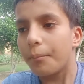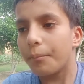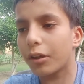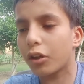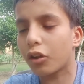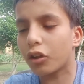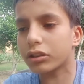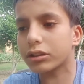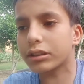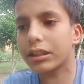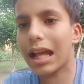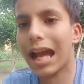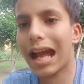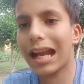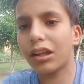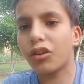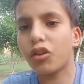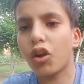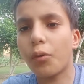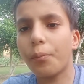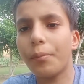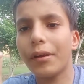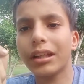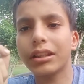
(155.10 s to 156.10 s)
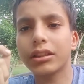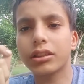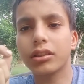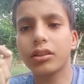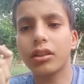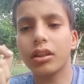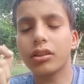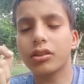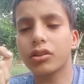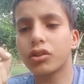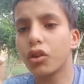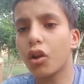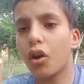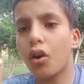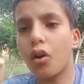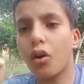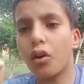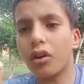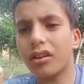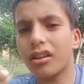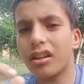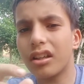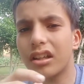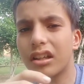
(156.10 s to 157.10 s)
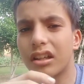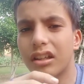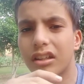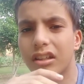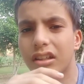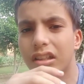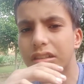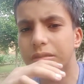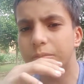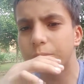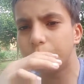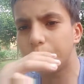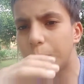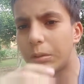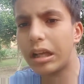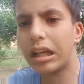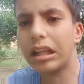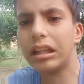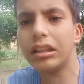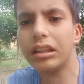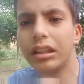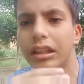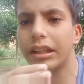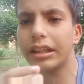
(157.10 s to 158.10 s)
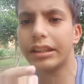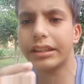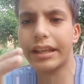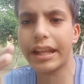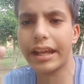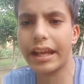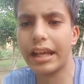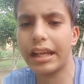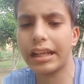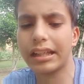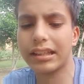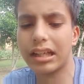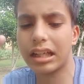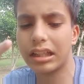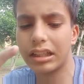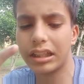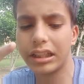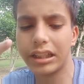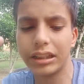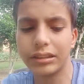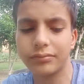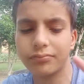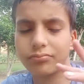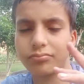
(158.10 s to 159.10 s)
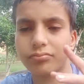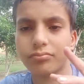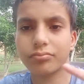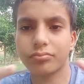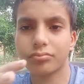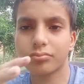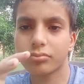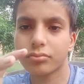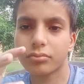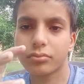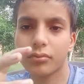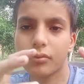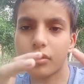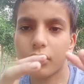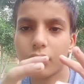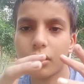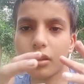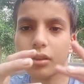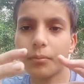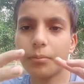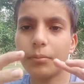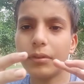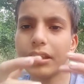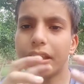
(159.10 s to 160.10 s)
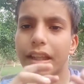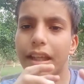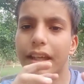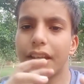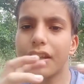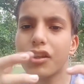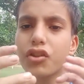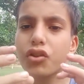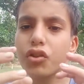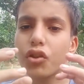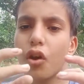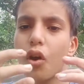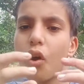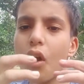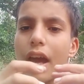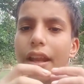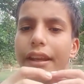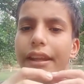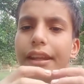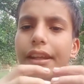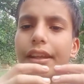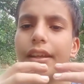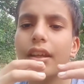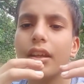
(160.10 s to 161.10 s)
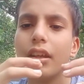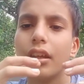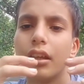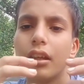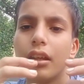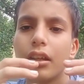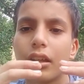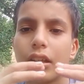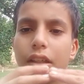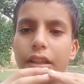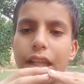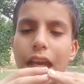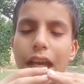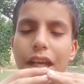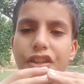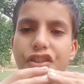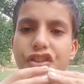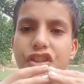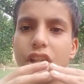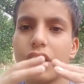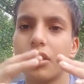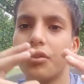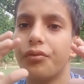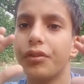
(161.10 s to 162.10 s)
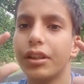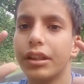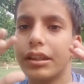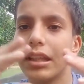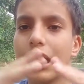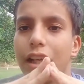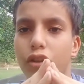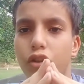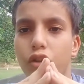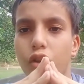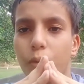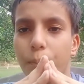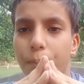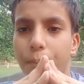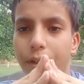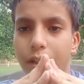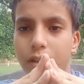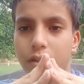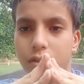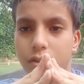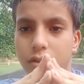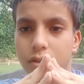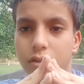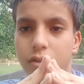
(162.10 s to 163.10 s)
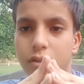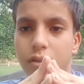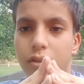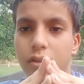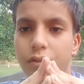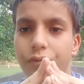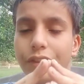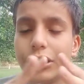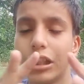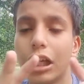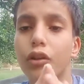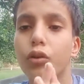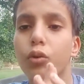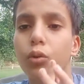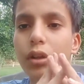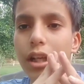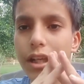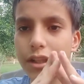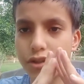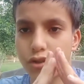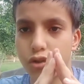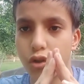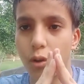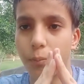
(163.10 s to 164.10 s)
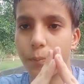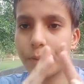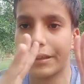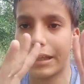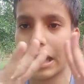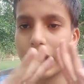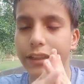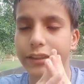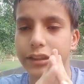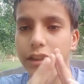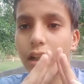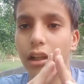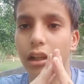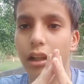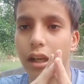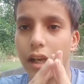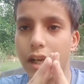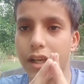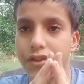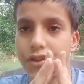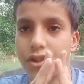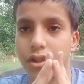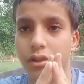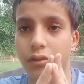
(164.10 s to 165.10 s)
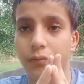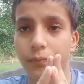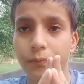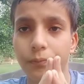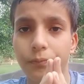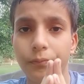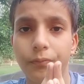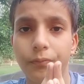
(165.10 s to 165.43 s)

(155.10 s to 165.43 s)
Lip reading: because that topic does not mainly take any. There is no any connection with that topic, with the today's topic, acceleration.